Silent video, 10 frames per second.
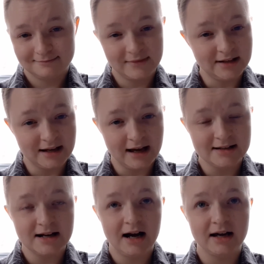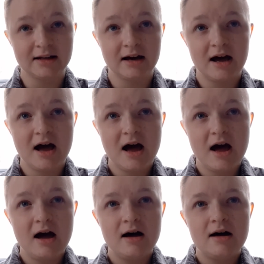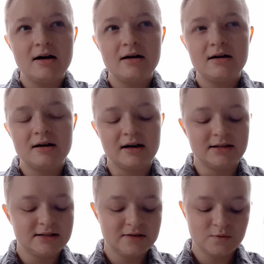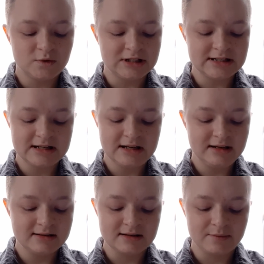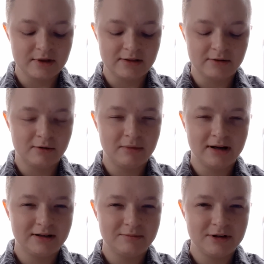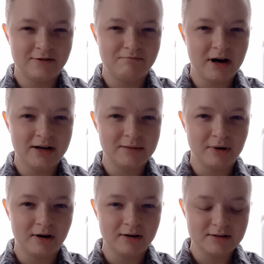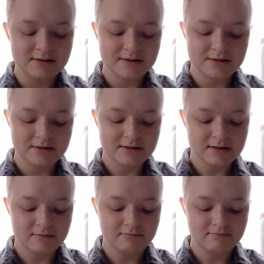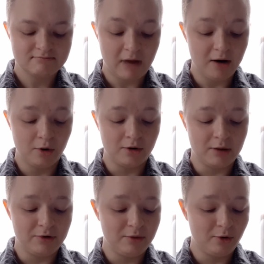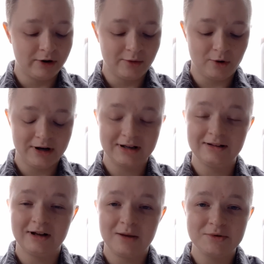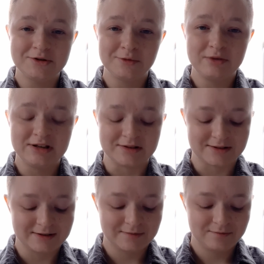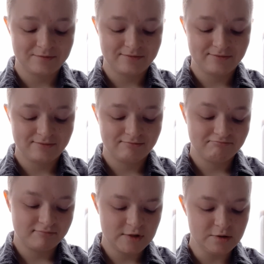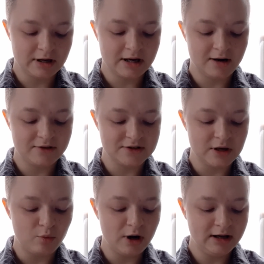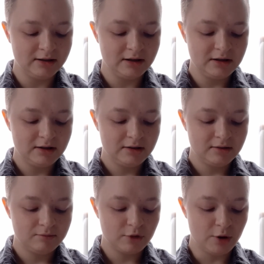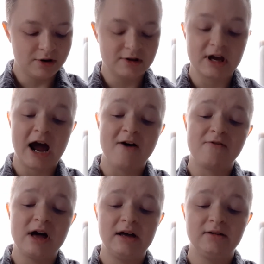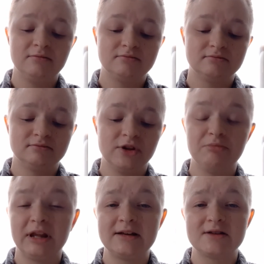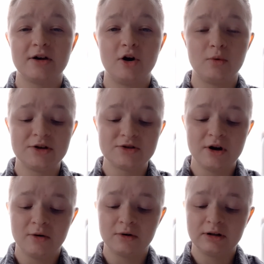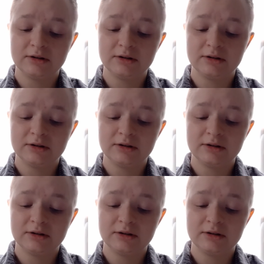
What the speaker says: the day I died, I didn't want to eat something that reminded me of body parts. I woke up in the morning wanting a lobster bisque. So I got off the subway, go to the cafe, the place I always go.